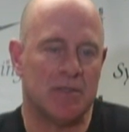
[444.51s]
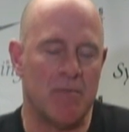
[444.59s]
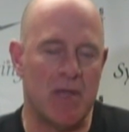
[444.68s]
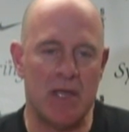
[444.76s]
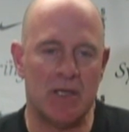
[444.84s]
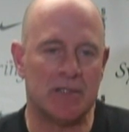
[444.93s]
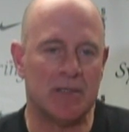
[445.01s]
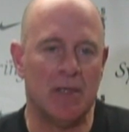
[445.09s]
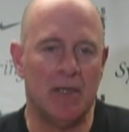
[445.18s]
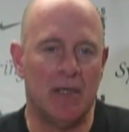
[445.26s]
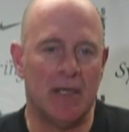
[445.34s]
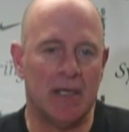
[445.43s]
To me is
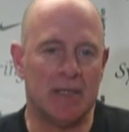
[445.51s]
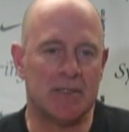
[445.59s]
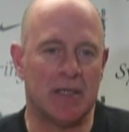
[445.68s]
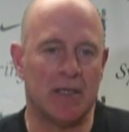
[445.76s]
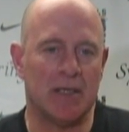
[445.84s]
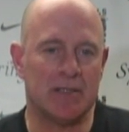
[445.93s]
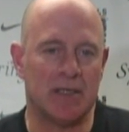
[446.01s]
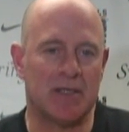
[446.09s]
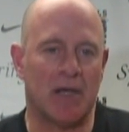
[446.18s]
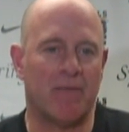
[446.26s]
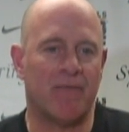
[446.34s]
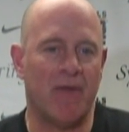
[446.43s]

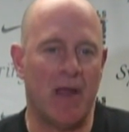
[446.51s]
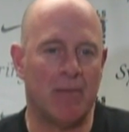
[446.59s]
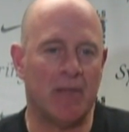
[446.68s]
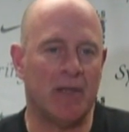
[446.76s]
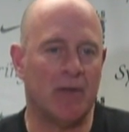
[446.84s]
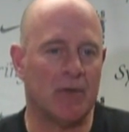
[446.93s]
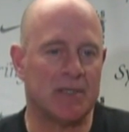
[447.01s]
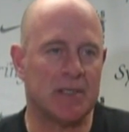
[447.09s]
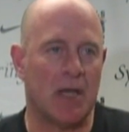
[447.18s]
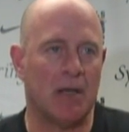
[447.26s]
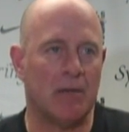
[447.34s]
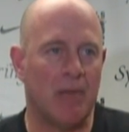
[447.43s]
a tough family. They were
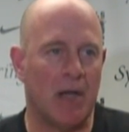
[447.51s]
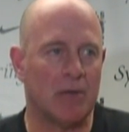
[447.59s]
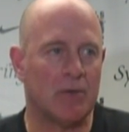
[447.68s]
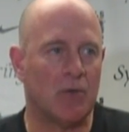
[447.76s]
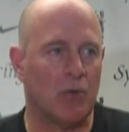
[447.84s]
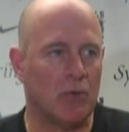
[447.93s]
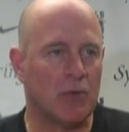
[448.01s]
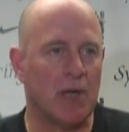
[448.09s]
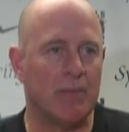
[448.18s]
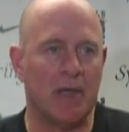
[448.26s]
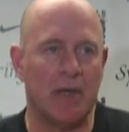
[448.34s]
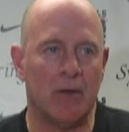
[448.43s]
excited about Cole
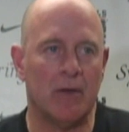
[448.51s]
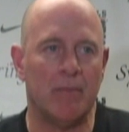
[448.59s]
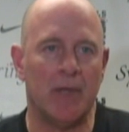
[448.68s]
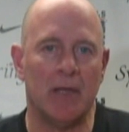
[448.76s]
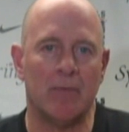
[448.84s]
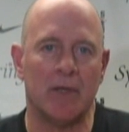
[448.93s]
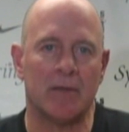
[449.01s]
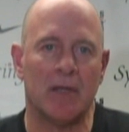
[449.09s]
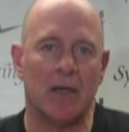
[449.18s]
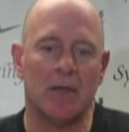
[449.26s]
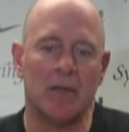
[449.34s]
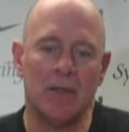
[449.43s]
coming here and being
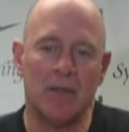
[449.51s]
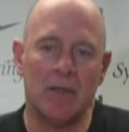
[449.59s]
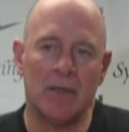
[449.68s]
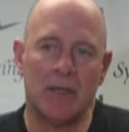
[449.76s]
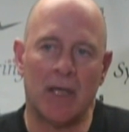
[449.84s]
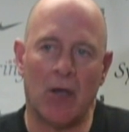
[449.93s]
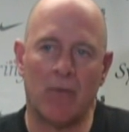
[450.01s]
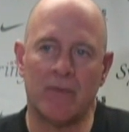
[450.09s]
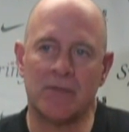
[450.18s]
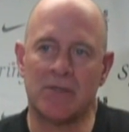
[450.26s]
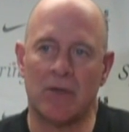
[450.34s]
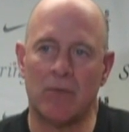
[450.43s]
with
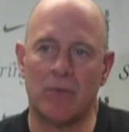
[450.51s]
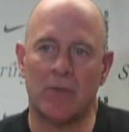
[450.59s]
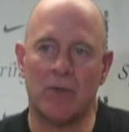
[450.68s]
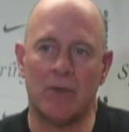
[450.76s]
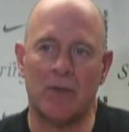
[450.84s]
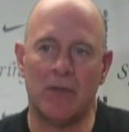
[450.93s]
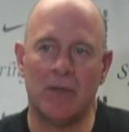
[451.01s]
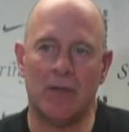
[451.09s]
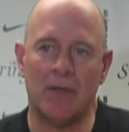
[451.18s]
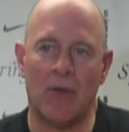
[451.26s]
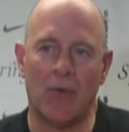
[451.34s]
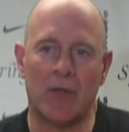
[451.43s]
Kelvin. So,
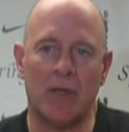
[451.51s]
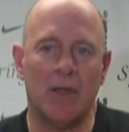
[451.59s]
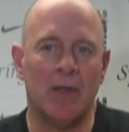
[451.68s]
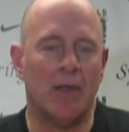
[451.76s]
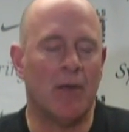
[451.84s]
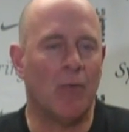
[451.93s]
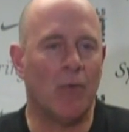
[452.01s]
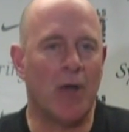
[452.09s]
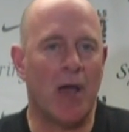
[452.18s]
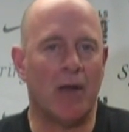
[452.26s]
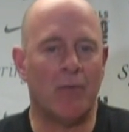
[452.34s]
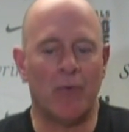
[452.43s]
you know,
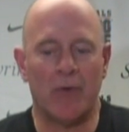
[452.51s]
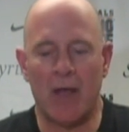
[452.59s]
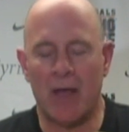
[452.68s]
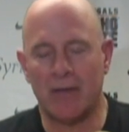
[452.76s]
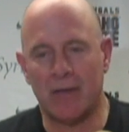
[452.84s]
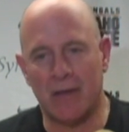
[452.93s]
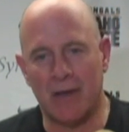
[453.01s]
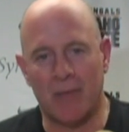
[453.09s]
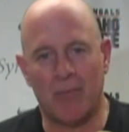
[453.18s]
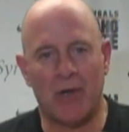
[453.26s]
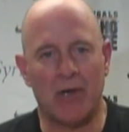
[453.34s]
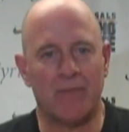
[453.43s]
we're not
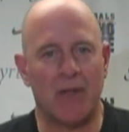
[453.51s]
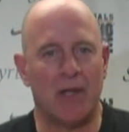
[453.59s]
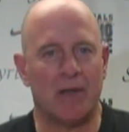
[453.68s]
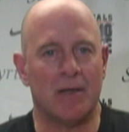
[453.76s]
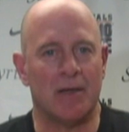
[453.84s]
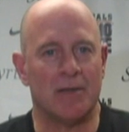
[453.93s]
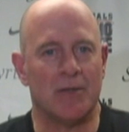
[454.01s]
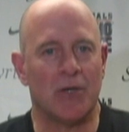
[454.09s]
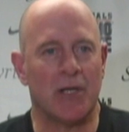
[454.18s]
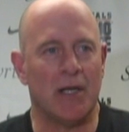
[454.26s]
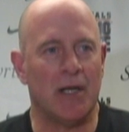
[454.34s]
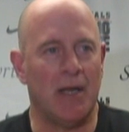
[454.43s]
above like
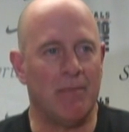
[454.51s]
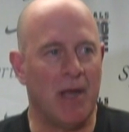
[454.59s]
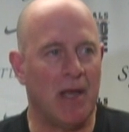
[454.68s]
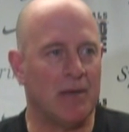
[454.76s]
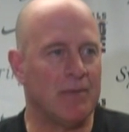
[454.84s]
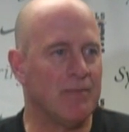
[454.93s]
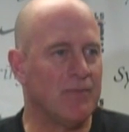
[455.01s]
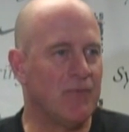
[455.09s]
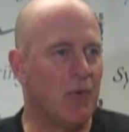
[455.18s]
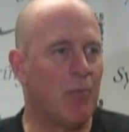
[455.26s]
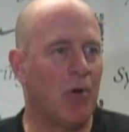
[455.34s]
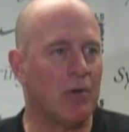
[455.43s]
looking at 8-man
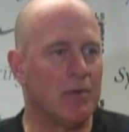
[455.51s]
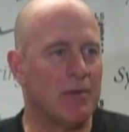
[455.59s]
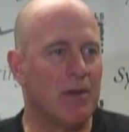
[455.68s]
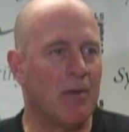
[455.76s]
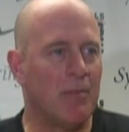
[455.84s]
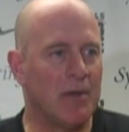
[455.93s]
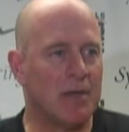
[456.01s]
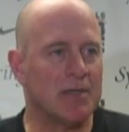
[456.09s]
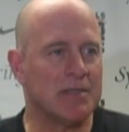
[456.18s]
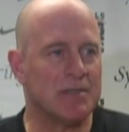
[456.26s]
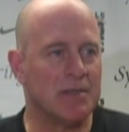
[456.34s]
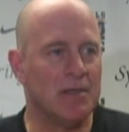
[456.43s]
football. I mean,
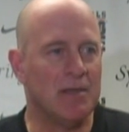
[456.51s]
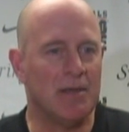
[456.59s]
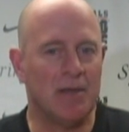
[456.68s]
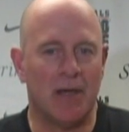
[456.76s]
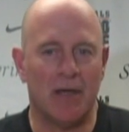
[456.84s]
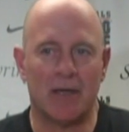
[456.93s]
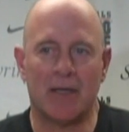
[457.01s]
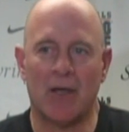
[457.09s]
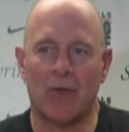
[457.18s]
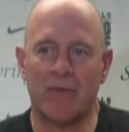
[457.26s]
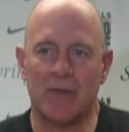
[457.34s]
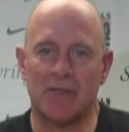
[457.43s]
because
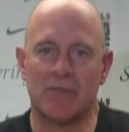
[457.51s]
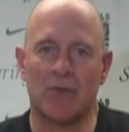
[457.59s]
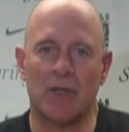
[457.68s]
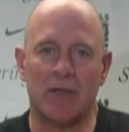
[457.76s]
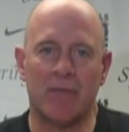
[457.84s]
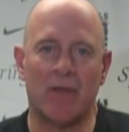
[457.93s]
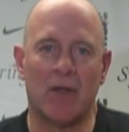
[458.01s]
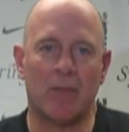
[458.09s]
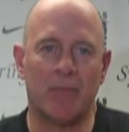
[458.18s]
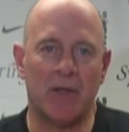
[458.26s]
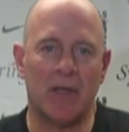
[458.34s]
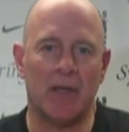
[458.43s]
Kelvin is really
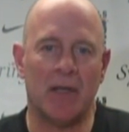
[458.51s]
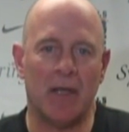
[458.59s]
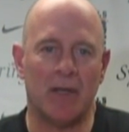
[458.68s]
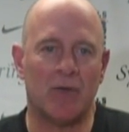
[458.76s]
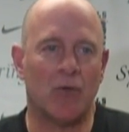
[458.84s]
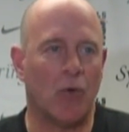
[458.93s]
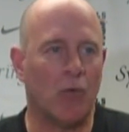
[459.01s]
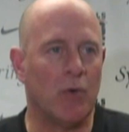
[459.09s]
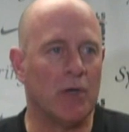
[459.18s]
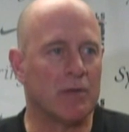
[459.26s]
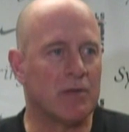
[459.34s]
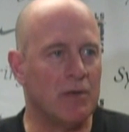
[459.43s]
developing, and Cole
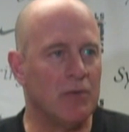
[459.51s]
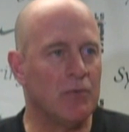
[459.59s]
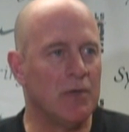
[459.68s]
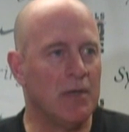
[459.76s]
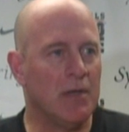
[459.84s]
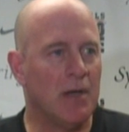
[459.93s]
will too.